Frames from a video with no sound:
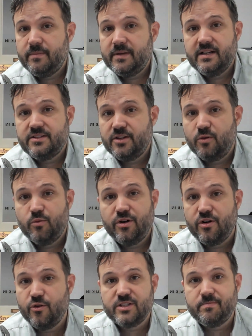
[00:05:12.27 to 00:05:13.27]
because there were
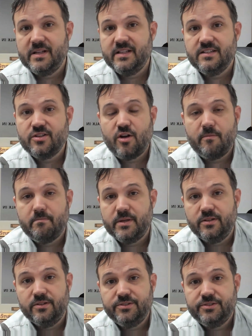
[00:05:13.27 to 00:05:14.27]
no expenses on
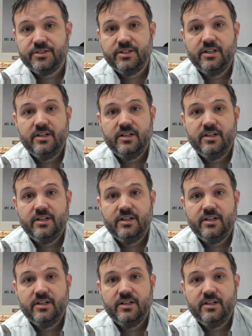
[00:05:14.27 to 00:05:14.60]
bills,